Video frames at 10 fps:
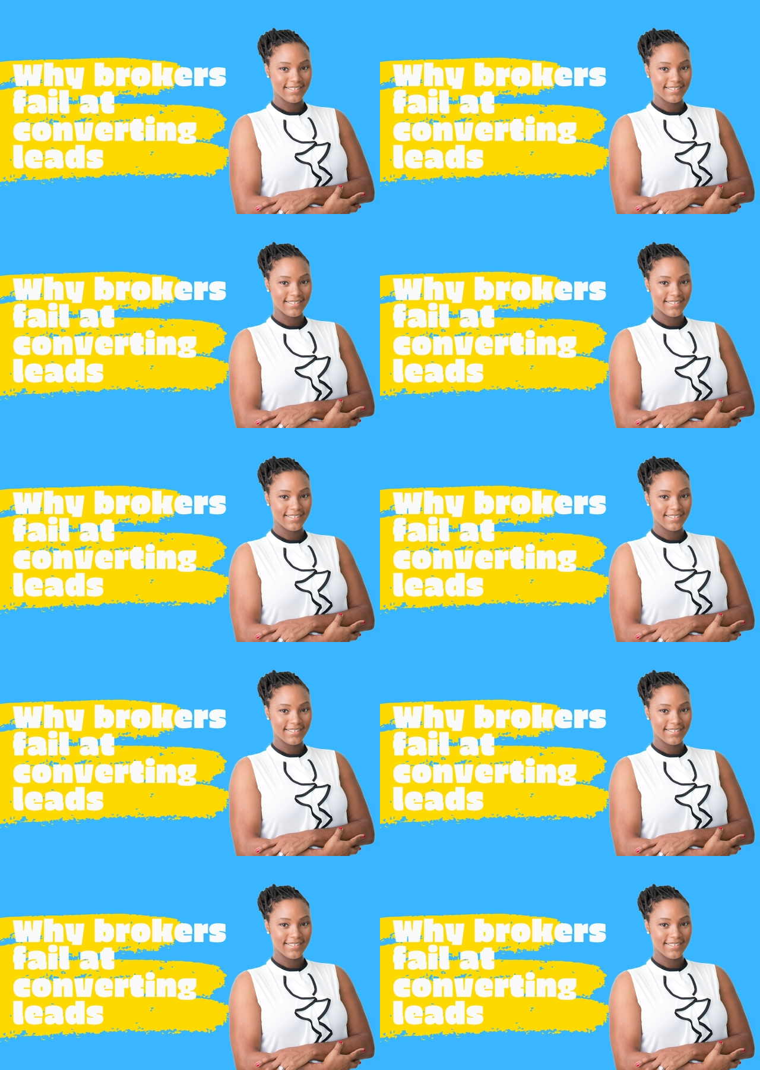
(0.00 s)

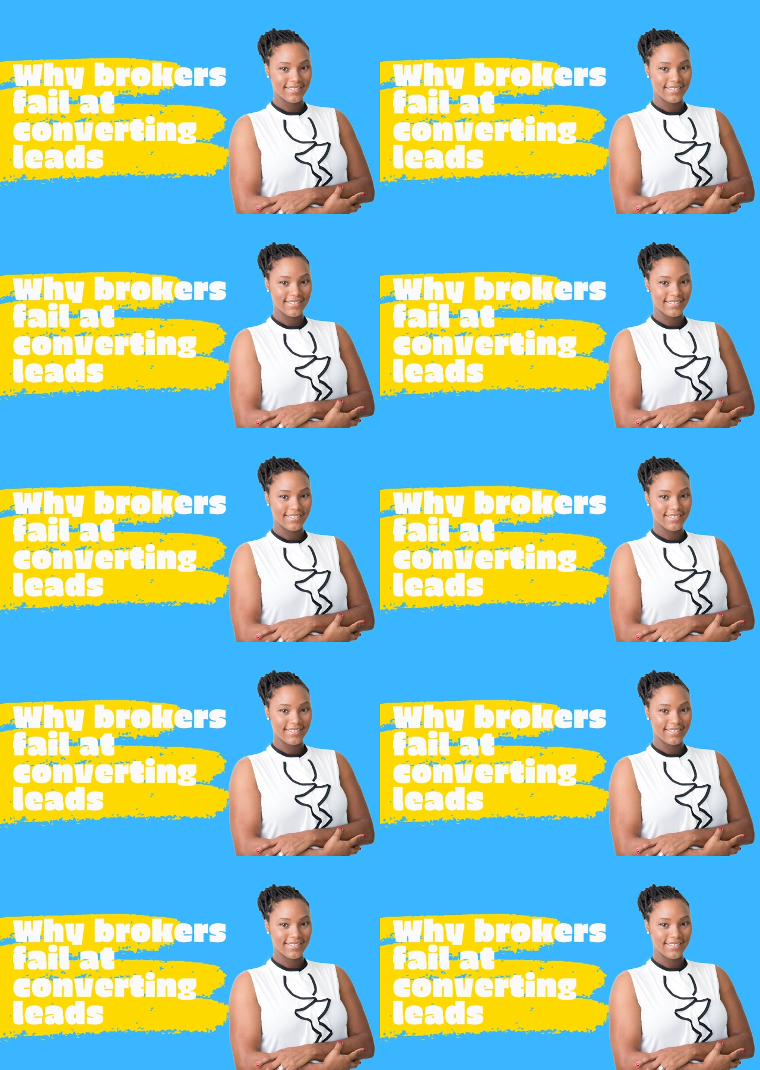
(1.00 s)

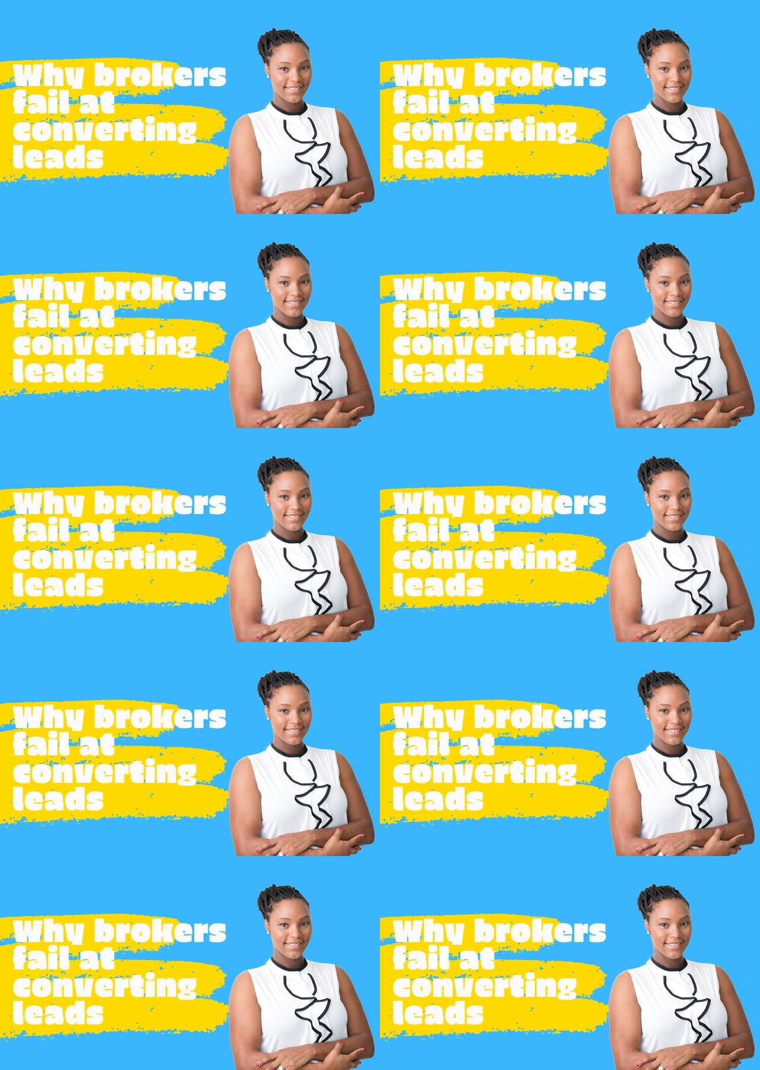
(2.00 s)

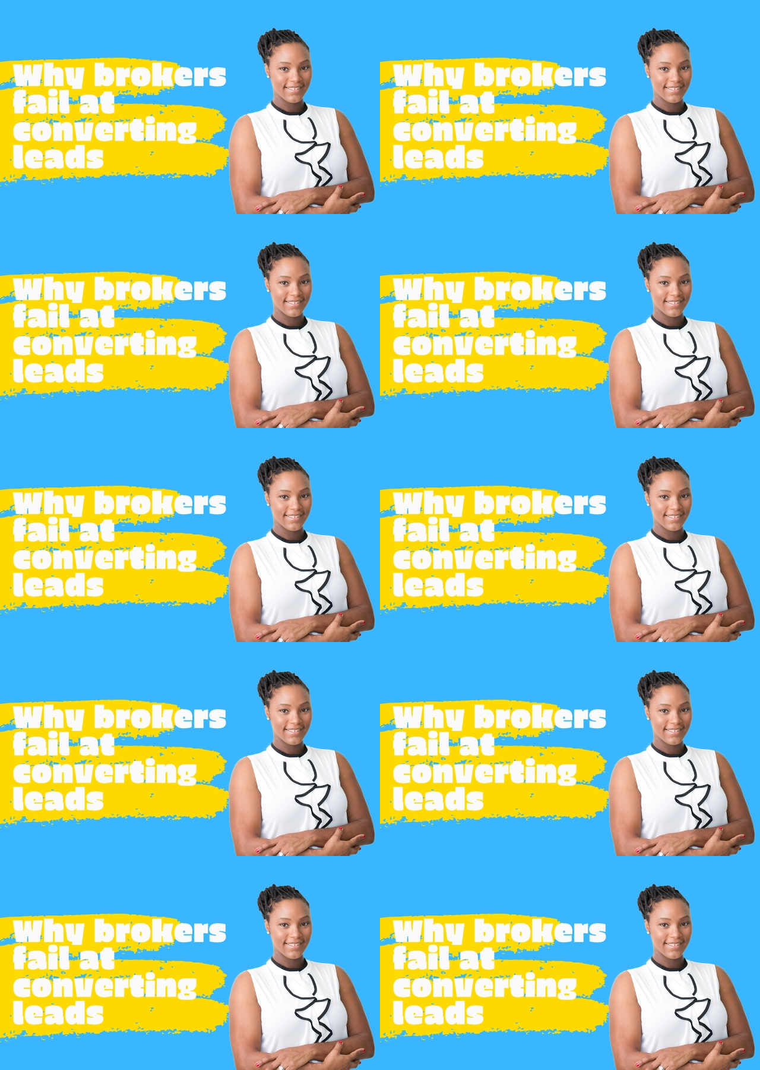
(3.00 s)

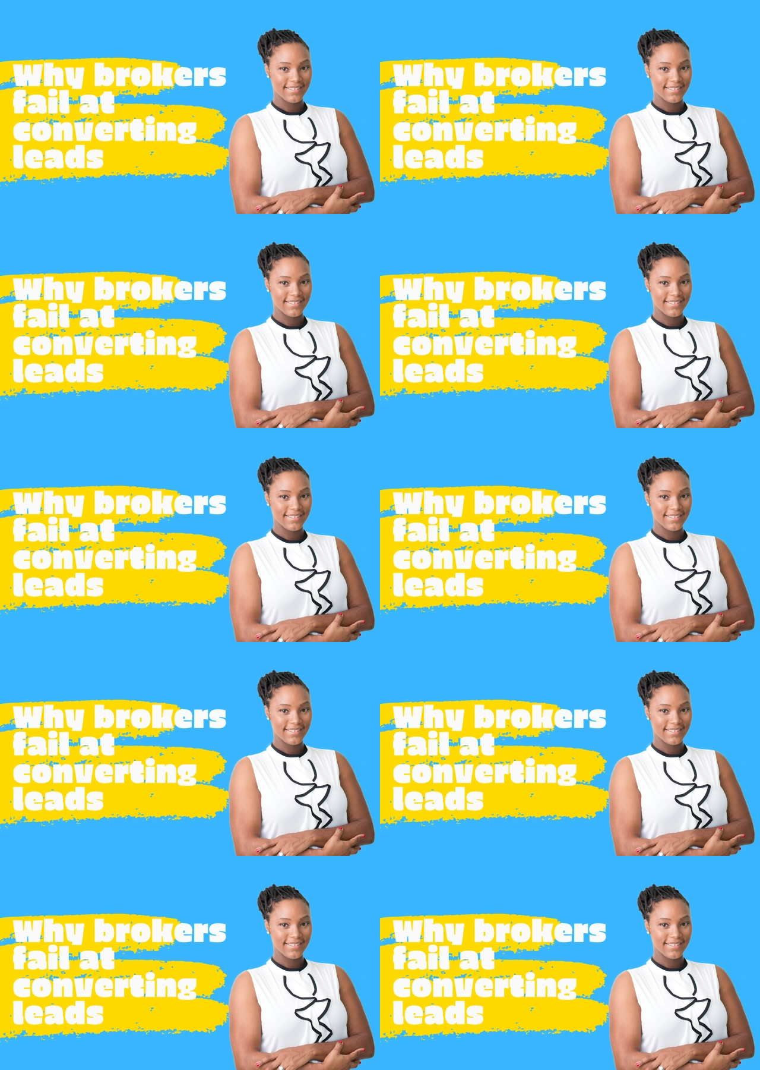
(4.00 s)

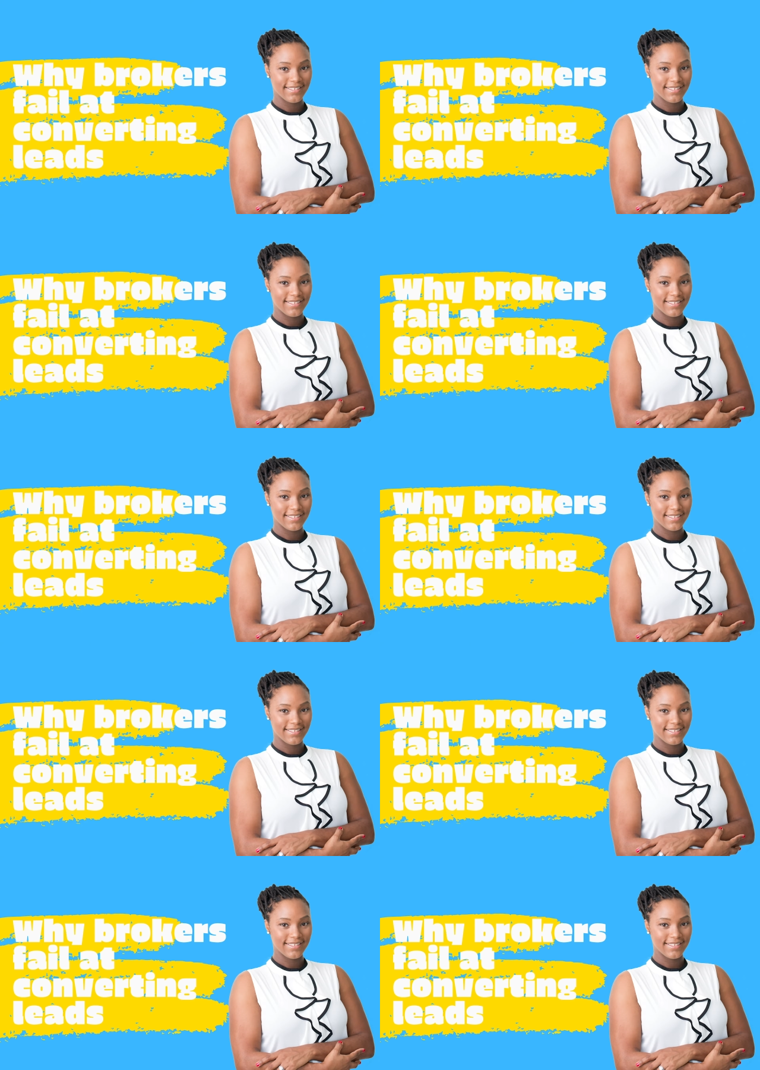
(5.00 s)
This is a still picture; no speech is visible.